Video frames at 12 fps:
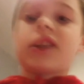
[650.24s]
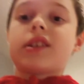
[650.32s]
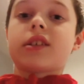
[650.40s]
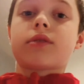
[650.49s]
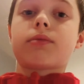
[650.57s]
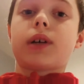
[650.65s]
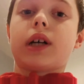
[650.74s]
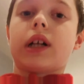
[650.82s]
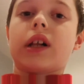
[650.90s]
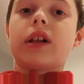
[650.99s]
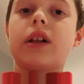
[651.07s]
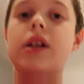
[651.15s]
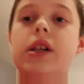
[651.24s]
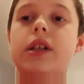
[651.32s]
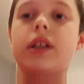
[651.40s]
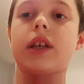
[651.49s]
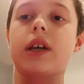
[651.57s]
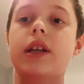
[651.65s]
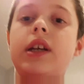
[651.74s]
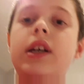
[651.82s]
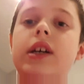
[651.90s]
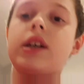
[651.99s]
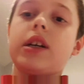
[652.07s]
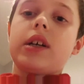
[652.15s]
as well, then
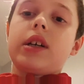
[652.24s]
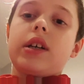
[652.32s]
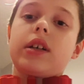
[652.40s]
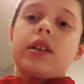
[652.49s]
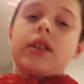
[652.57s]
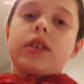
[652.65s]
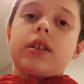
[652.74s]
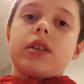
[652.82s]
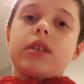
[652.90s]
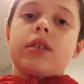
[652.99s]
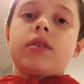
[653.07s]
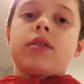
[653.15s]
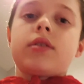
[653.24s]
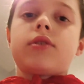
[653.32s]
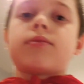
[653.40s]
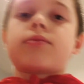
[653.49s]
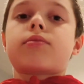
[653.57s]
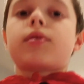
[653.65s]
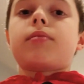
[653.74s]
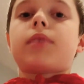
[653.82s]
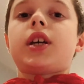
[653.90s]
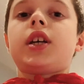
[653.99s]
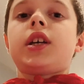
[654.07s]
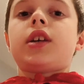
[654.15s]
um, we
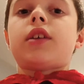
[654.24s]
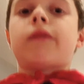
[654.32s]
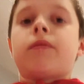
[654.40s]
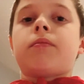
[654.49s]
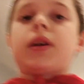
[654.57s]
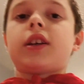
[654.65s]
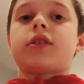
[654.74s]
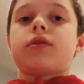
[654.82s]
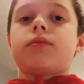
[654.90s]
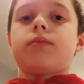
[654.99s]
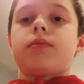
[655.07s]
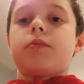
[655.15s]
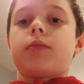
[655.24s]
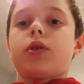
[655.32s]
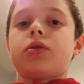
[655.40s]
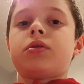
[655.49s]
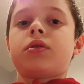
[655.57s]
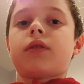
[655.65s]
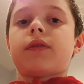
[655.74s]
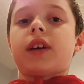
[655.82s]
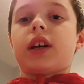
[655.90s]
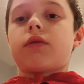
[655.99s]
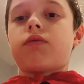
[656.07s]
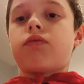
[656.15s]
might even make some more stuff
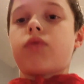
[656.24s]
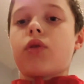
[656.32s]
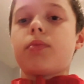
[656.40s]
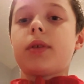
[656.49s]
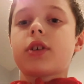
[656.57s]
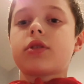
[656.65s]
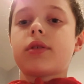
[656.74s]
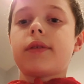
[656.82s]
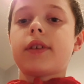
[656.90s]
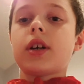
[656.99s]
like Roblox stuff,